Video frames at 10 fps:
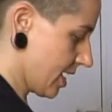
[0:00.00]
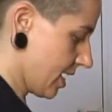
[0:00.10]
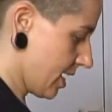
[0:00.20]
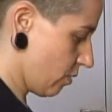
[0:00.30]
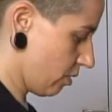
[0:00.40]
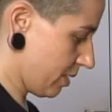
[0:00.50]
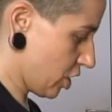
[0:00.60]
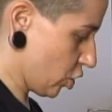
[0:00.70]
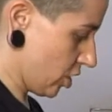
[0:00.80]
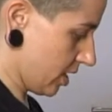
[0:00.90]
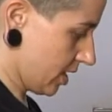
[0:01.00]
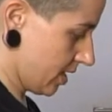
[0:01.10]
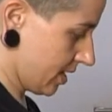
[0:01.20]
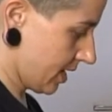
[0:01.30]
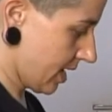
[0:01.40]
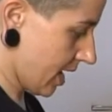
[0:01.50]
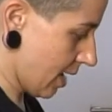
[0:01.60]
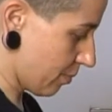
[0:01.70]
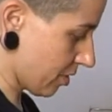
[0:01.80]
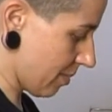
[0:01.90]
it will be good, I
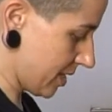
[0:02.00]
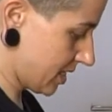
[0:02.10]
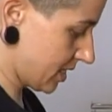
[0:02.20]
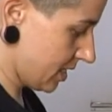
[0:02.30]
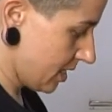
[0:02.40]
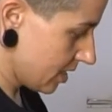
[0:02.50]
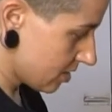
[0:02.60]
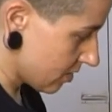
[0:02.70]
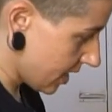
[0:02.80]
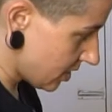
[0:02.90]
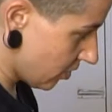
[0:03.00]
promise. So nice and